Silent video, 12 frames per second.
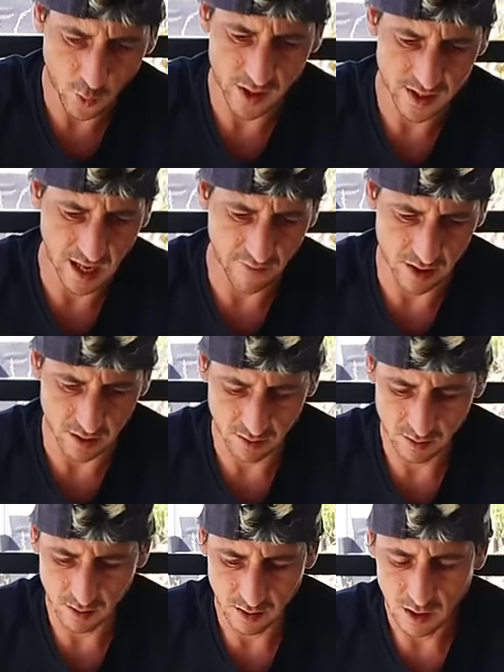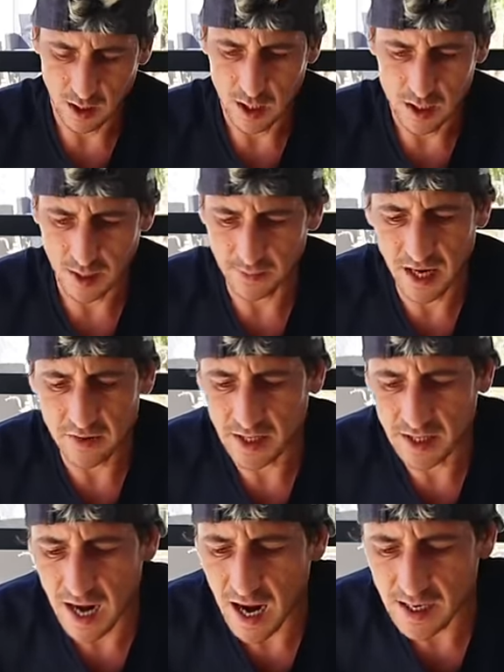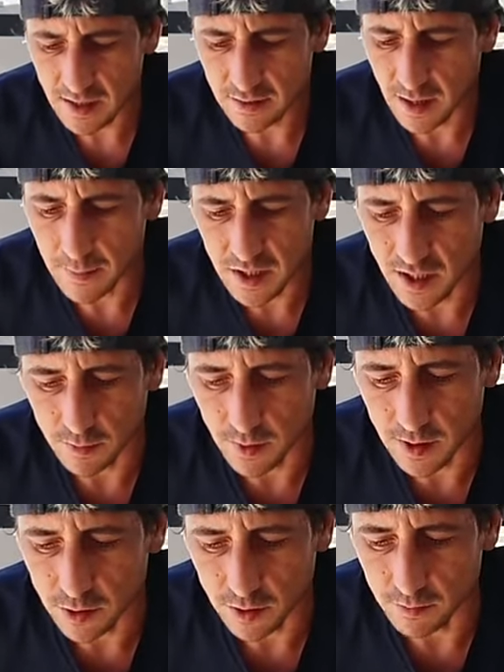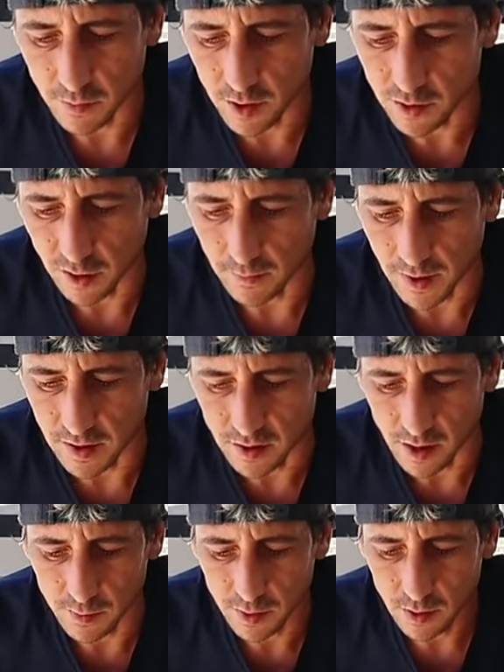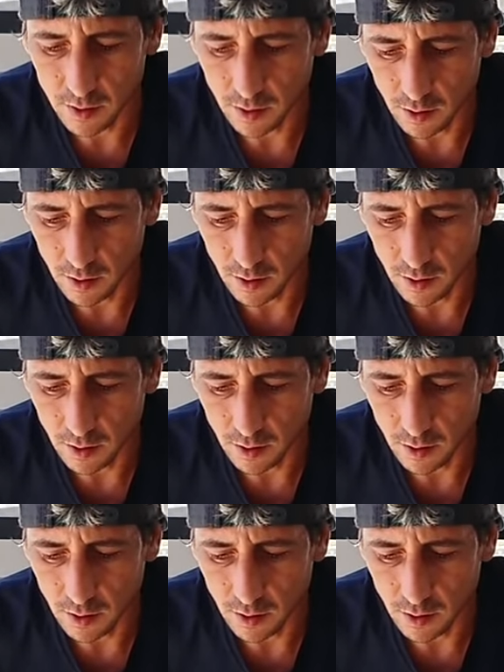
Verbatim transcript: 47. So I'm counting 9. That means I must, must have messed up.